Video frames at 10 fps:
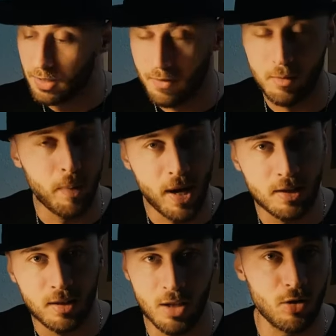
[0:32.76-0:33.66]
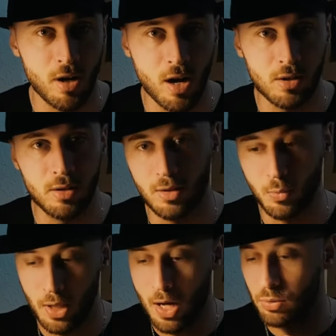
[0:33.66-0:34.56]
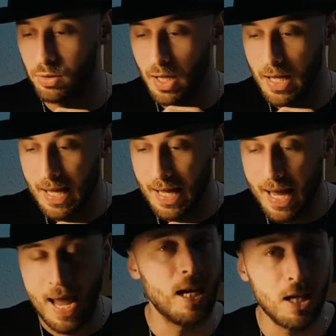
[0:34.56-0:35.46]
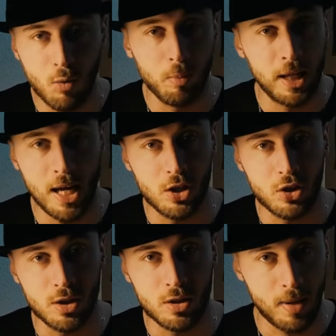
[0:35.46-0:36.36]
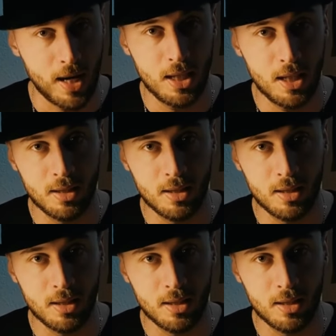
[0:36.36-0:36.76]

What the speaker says: he even passed kindergarten without any complications, right?